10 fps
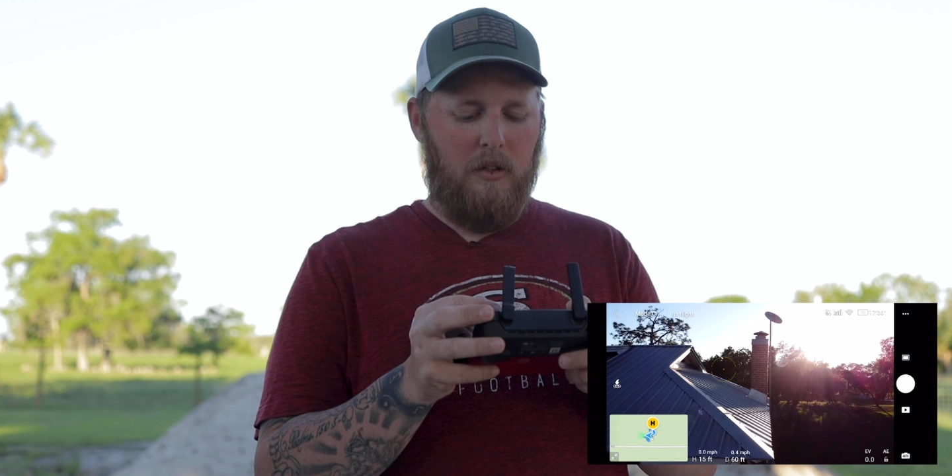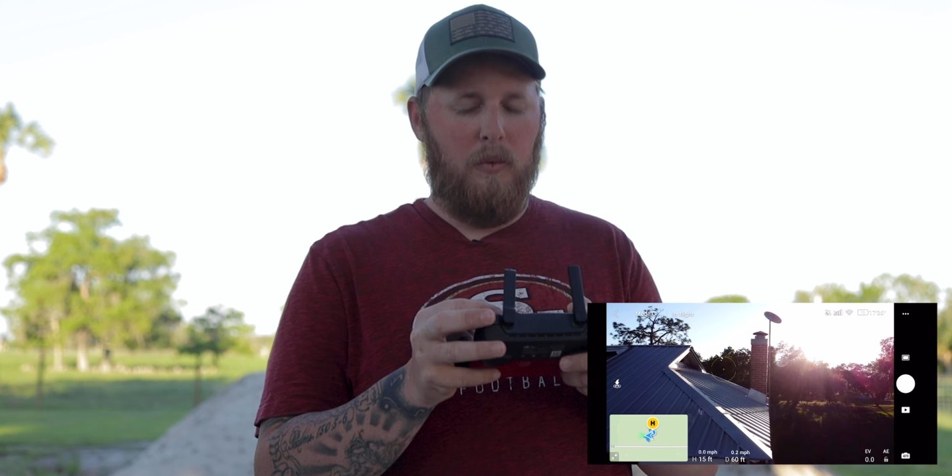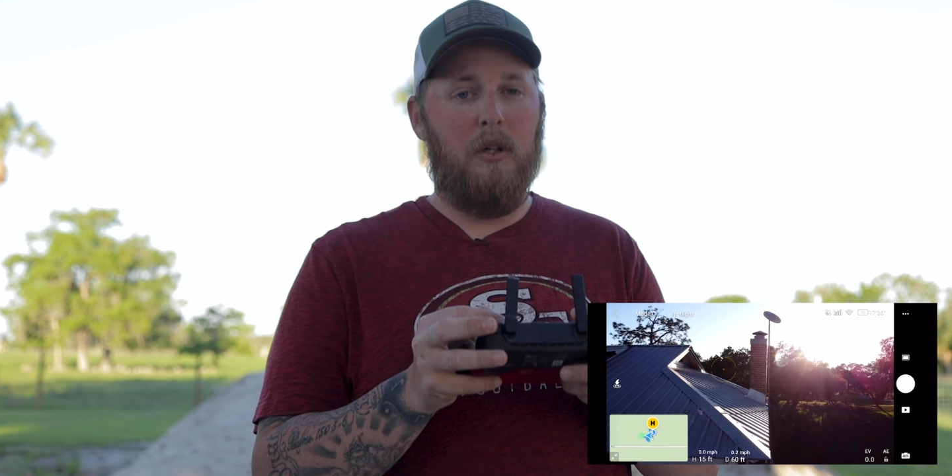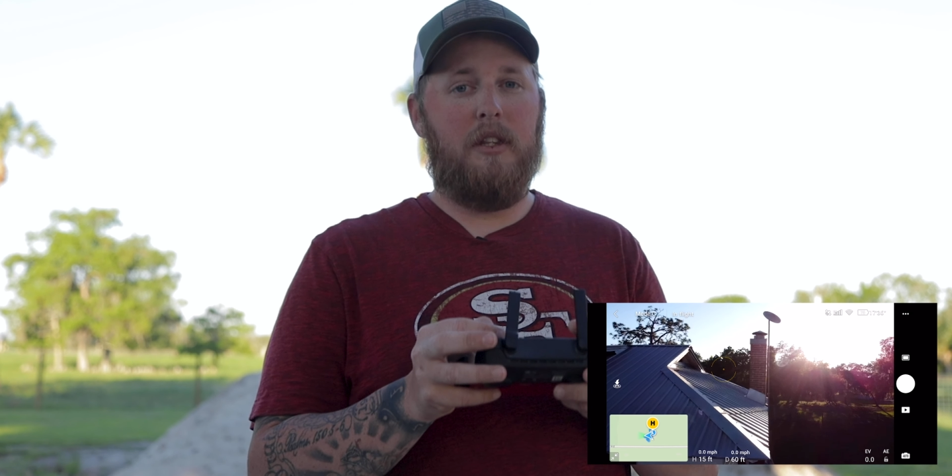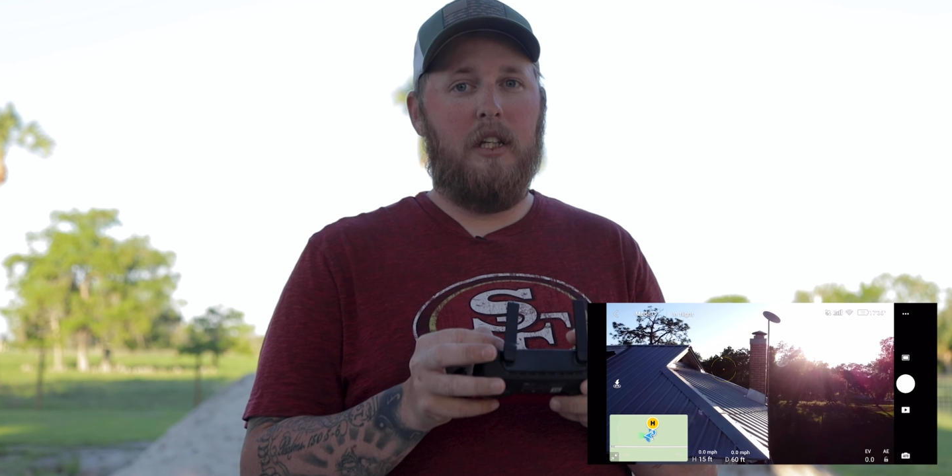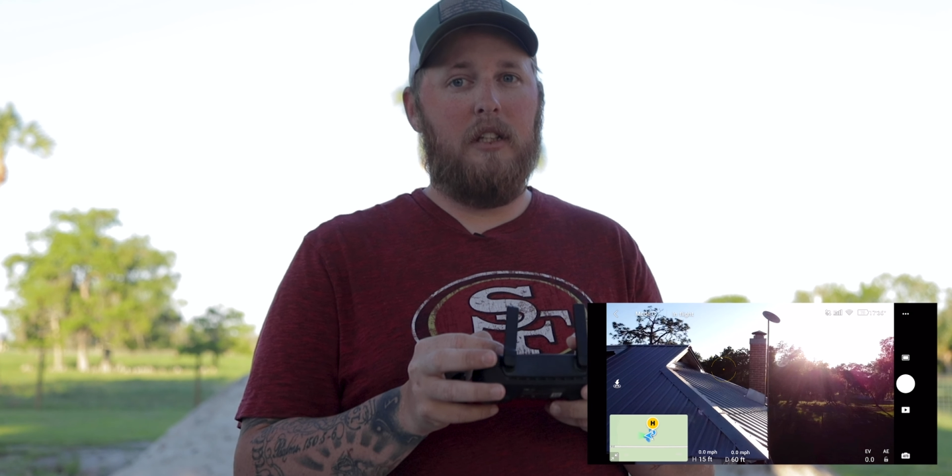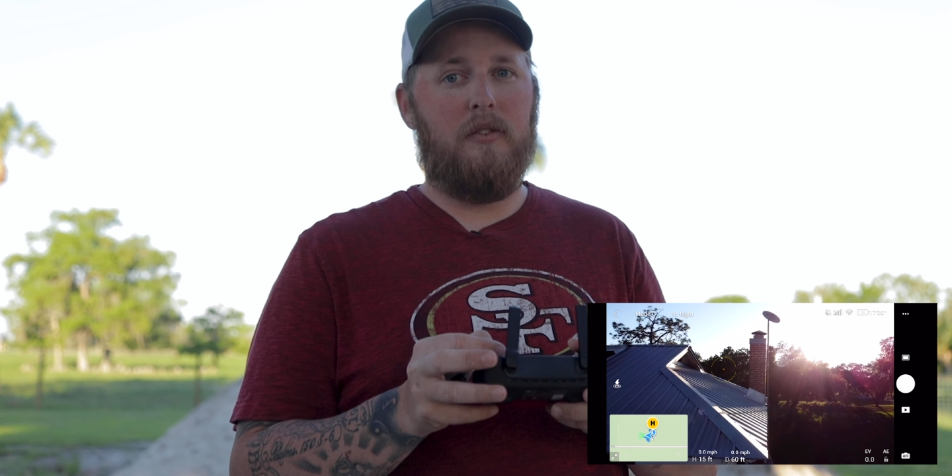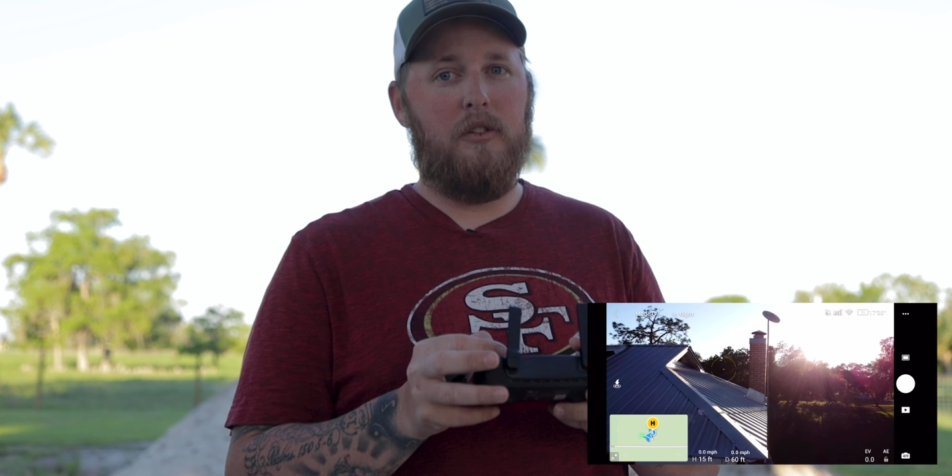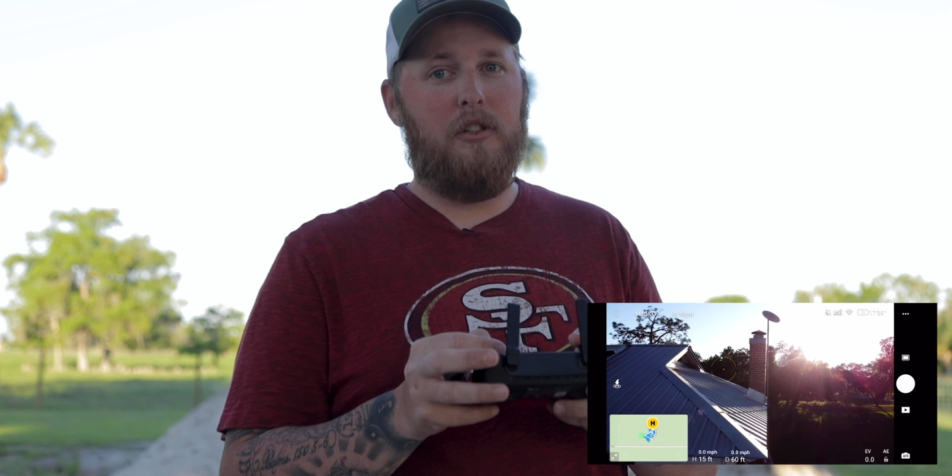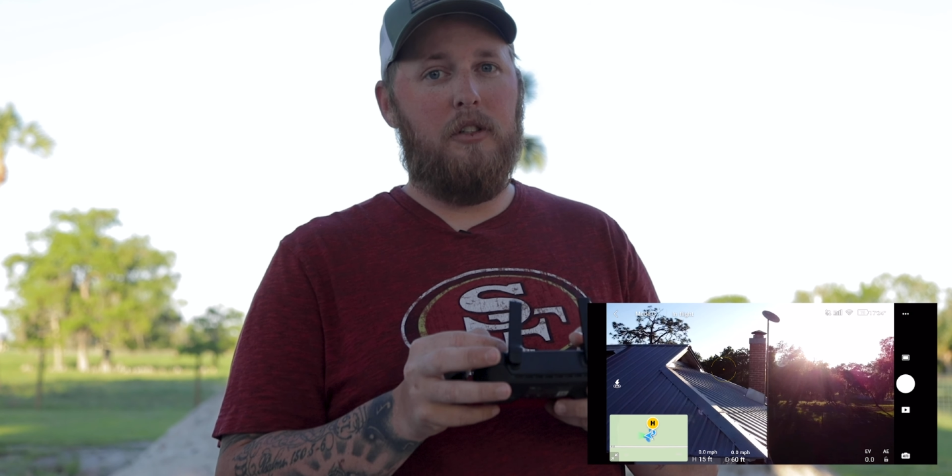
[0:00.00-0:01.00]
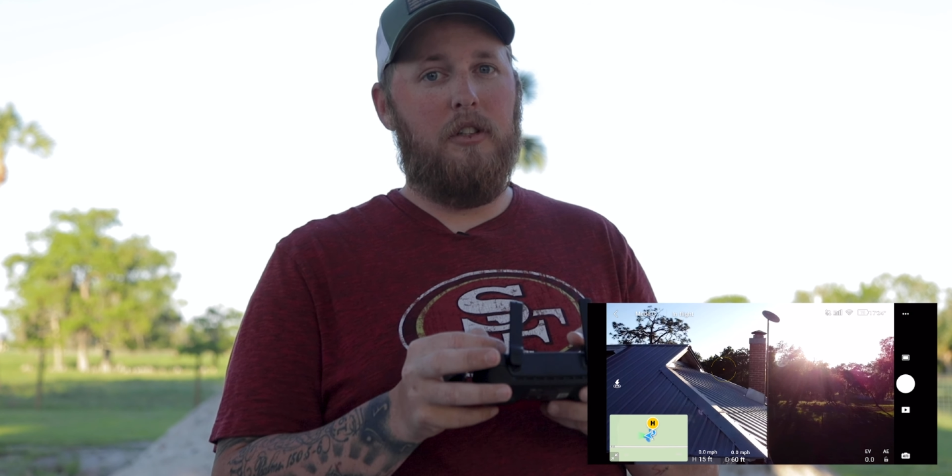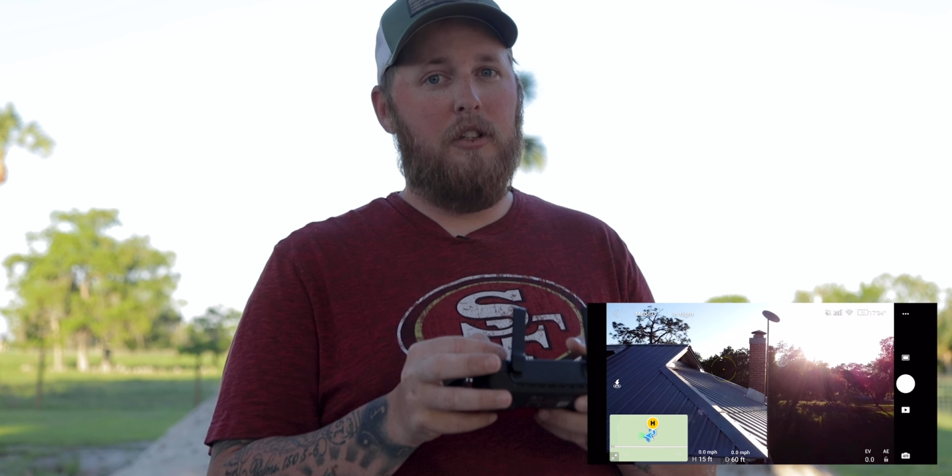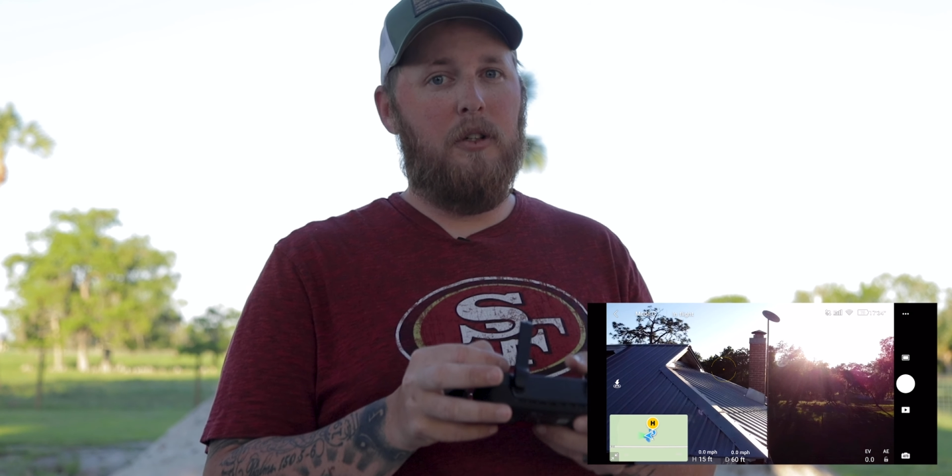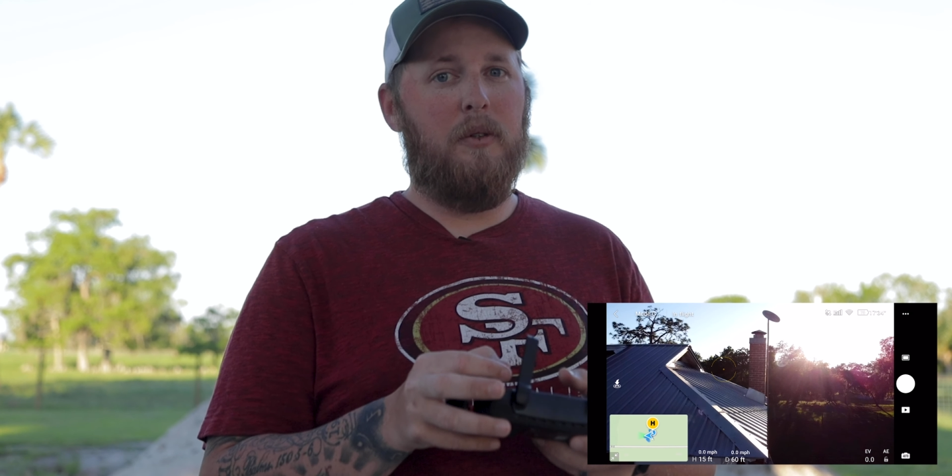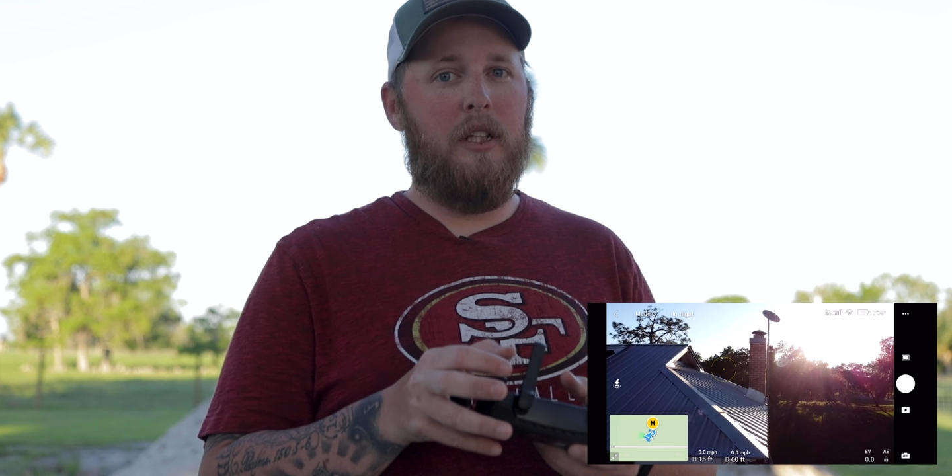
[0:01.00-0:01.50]
One thing's for sure, you
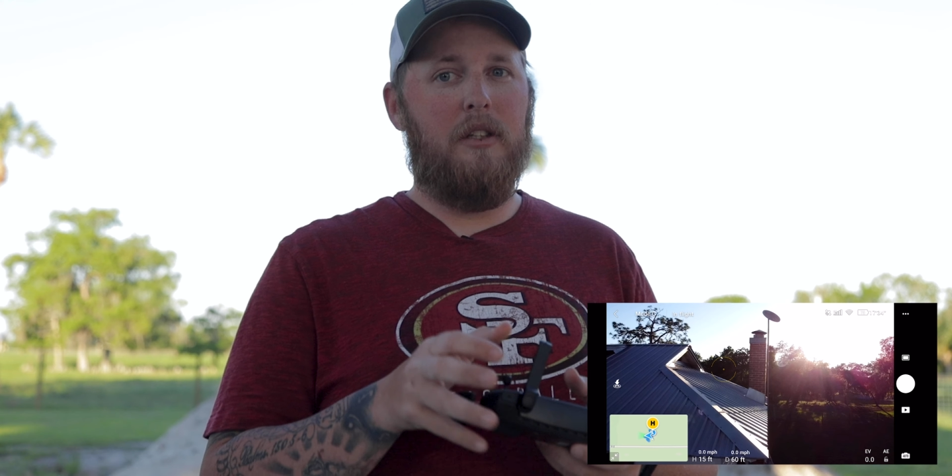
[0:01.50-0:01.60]
don't need